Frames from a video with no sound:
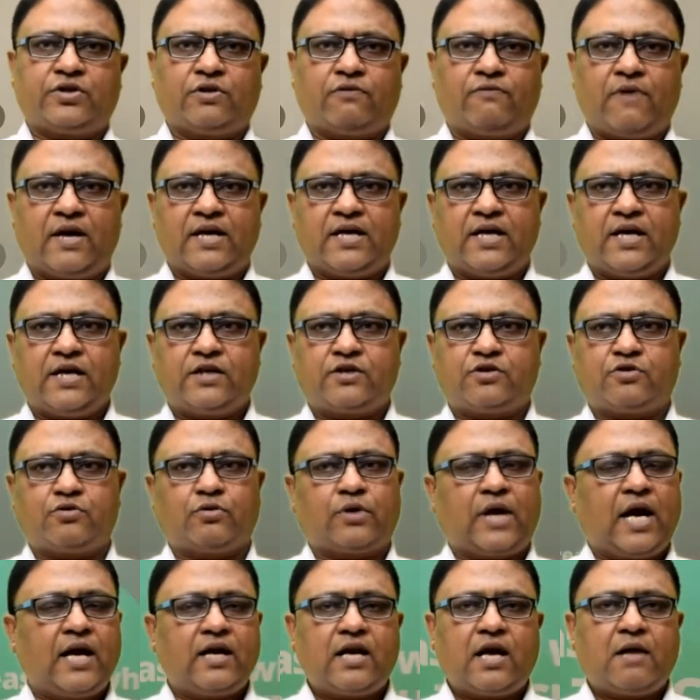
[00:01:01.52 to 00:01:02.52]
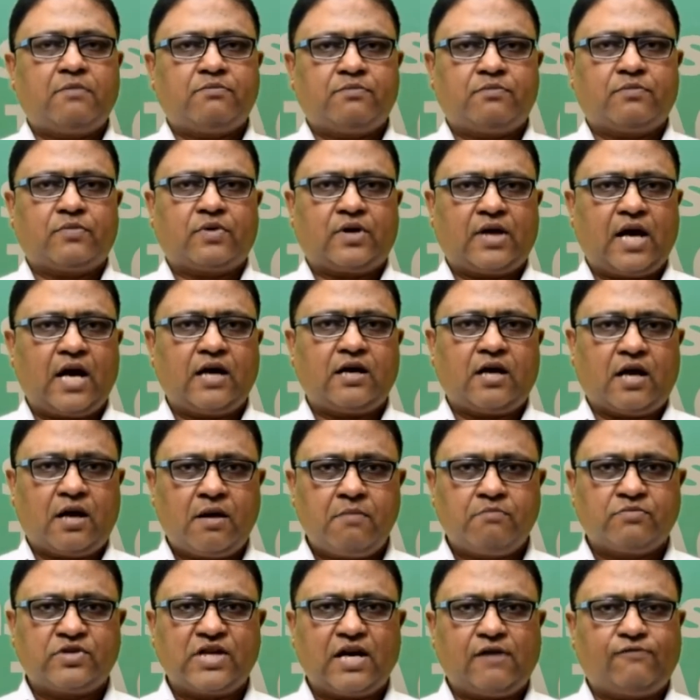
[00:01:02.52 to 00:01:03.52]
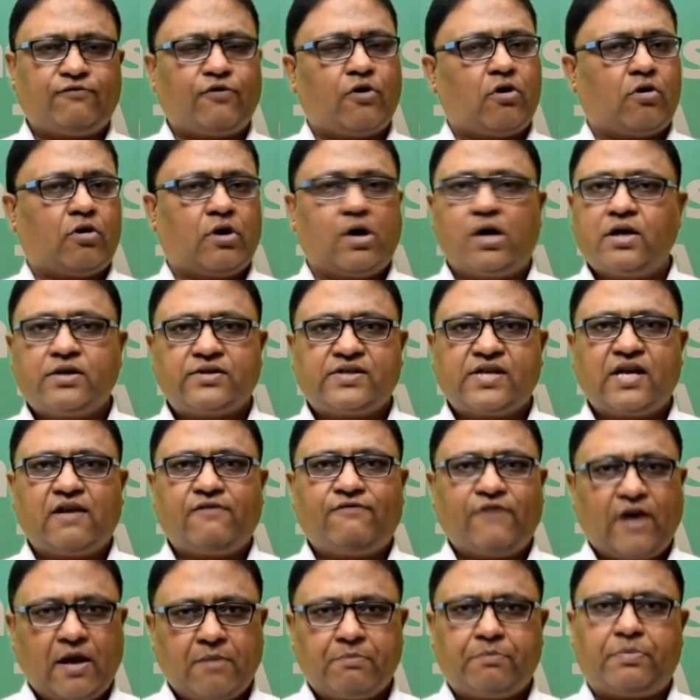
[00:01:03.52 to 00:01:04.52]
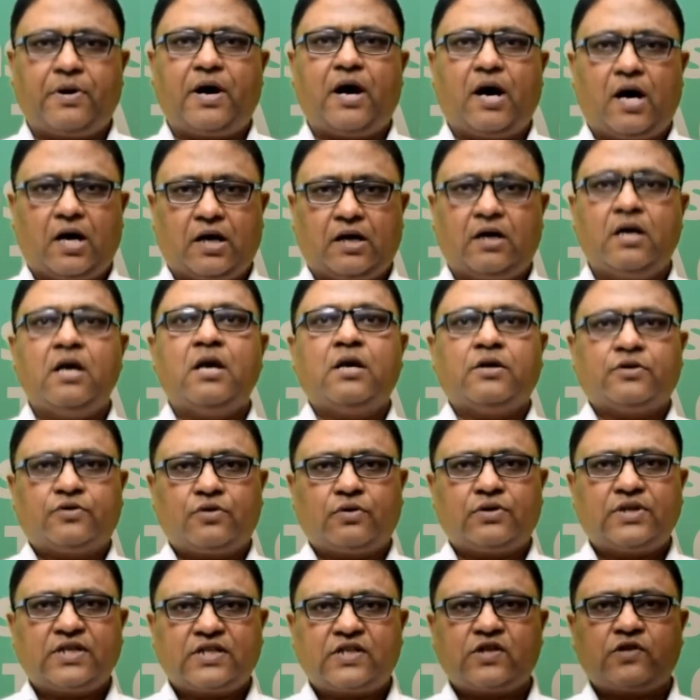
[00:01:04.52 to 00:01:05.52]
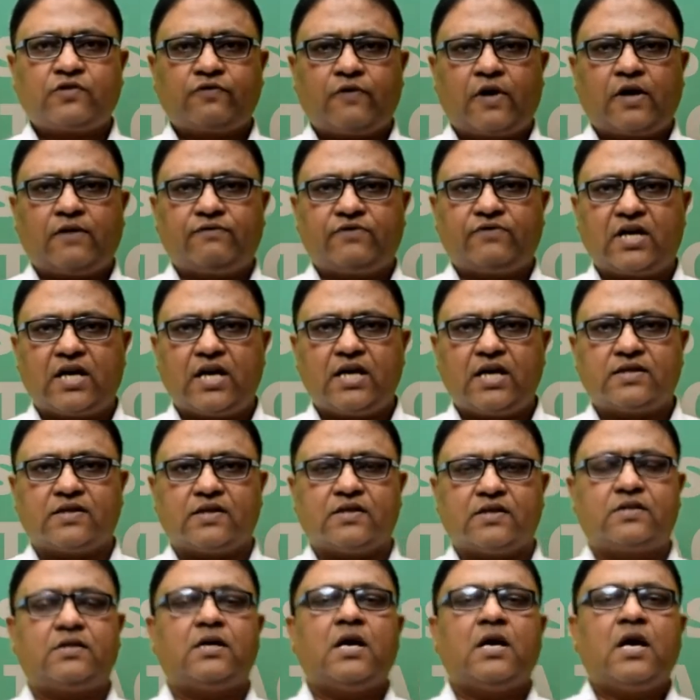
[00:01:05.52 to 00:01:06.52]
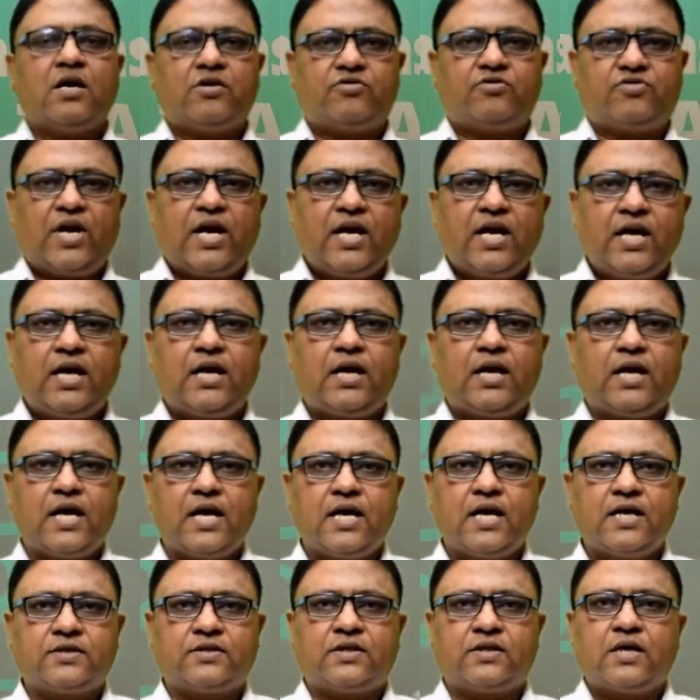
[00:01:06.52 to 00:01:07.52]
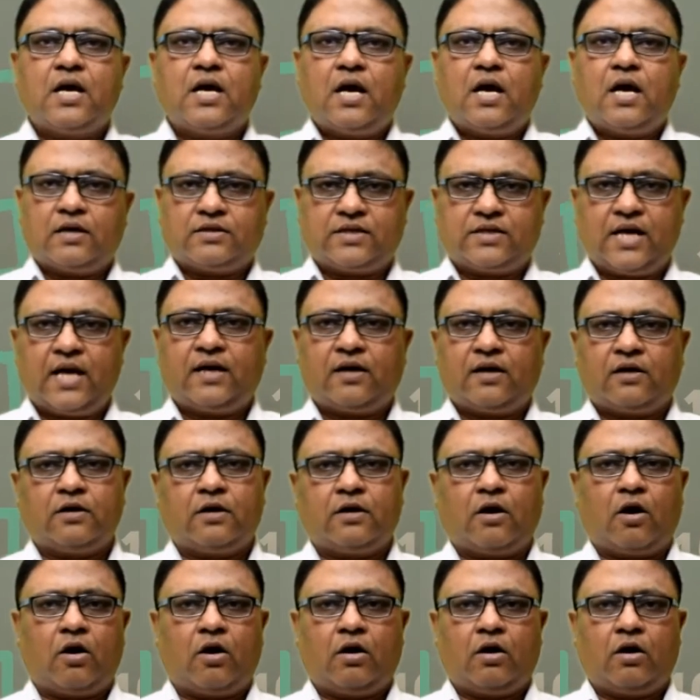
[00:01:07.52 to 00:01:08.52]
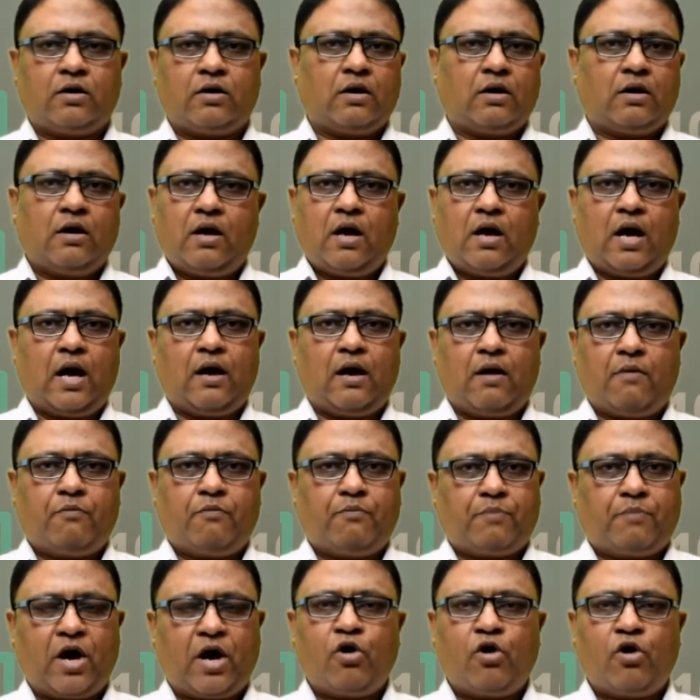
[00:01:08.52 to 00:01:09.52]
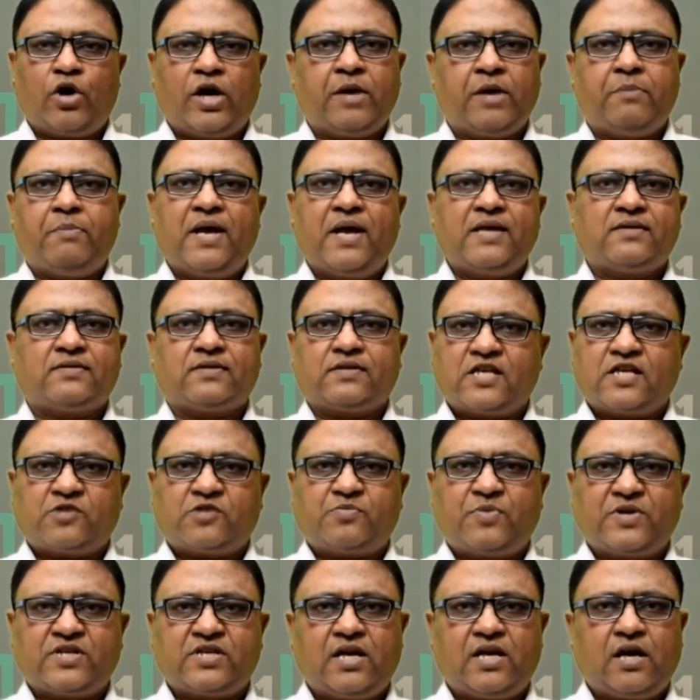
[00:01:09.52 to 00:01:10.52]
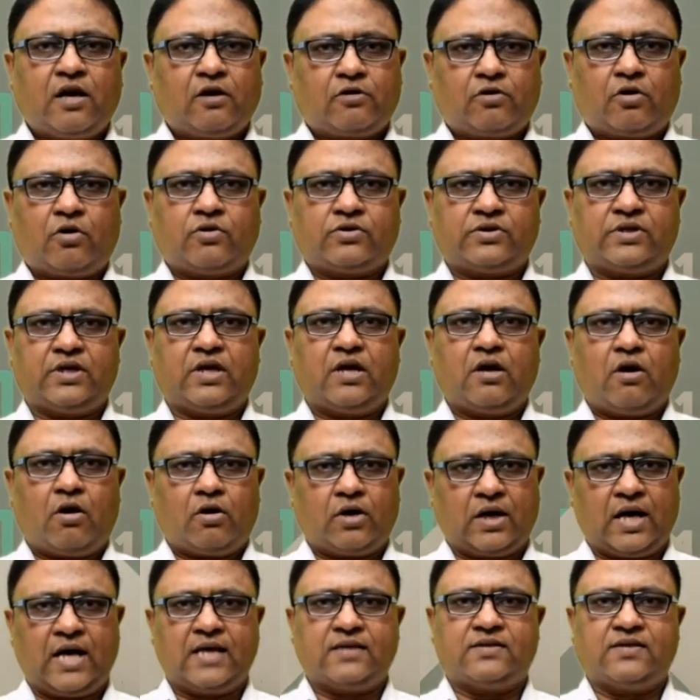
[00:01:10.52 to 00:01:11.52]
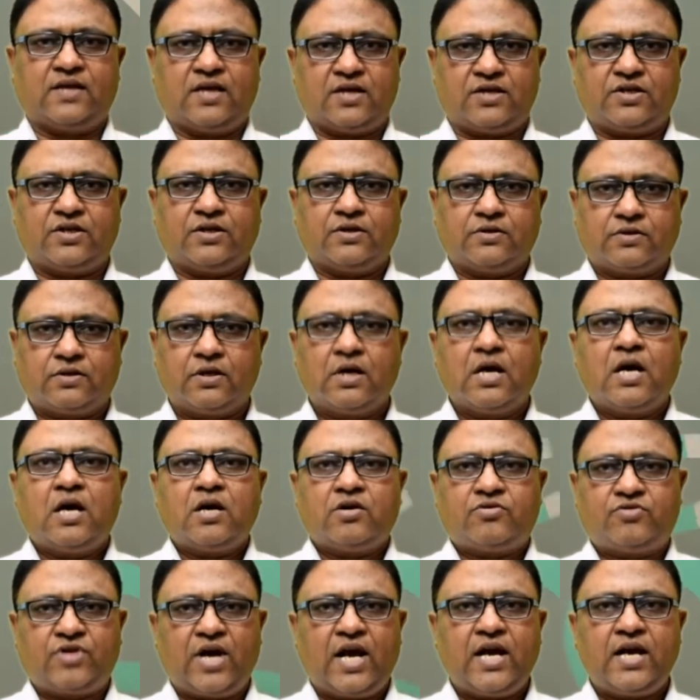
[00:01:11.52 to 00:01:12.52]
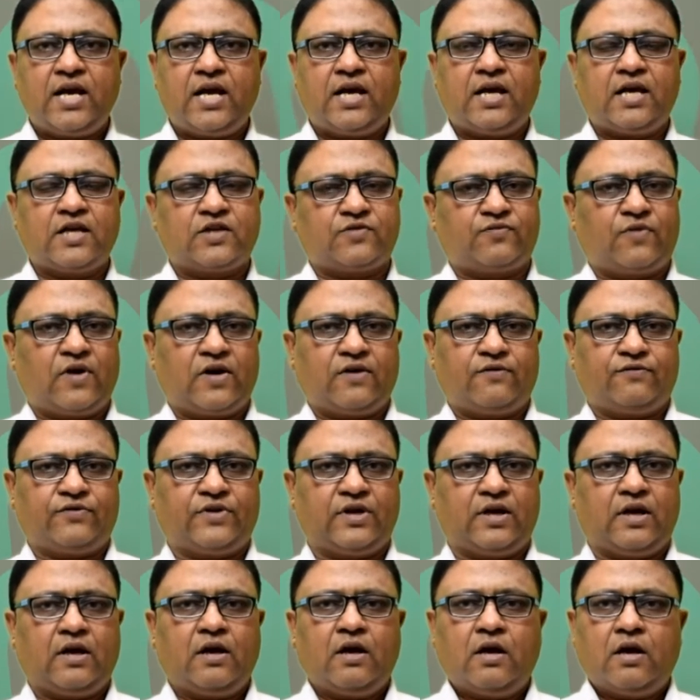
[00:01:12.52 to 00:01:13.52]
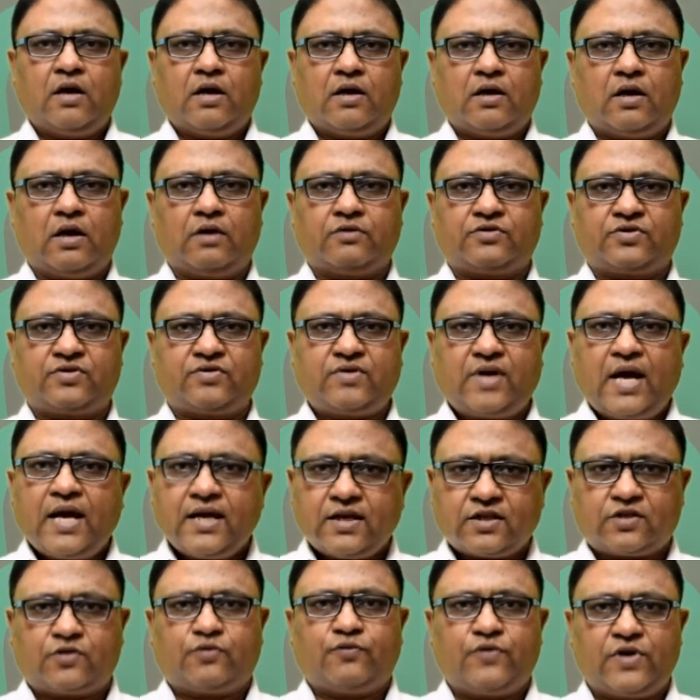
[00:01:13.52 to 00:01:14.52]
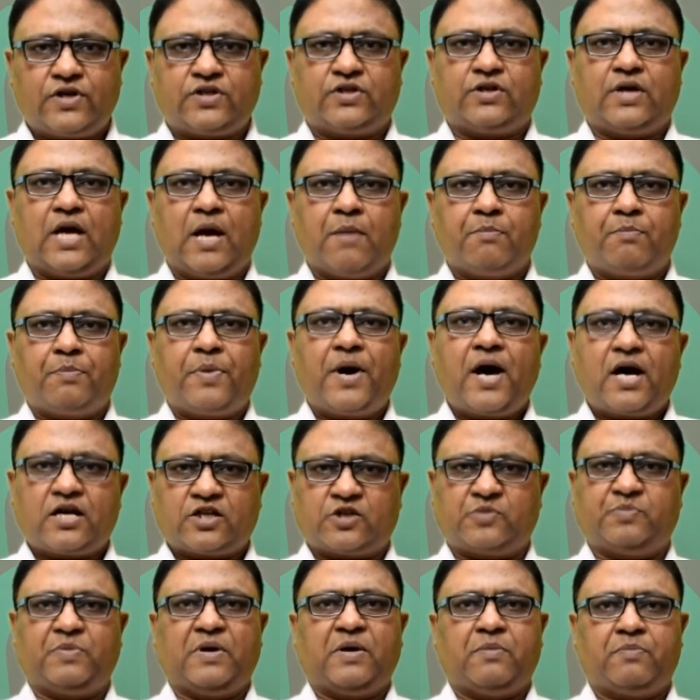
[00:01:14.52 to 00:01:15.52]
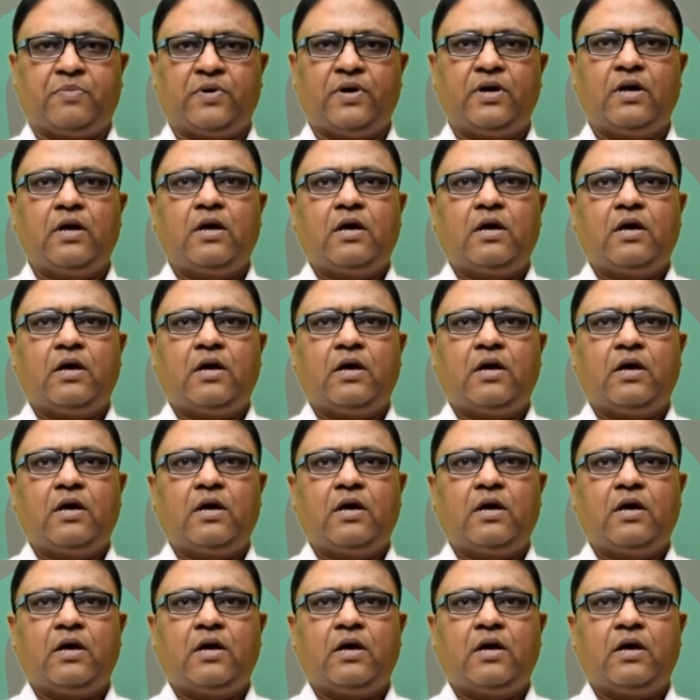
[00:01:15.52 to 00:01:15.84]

one needs to get and get himself or herself empowered. So this is one of the reasons training is taken on a priority basis, especially across the organizations. Training is one of the uh, strengths which empowers people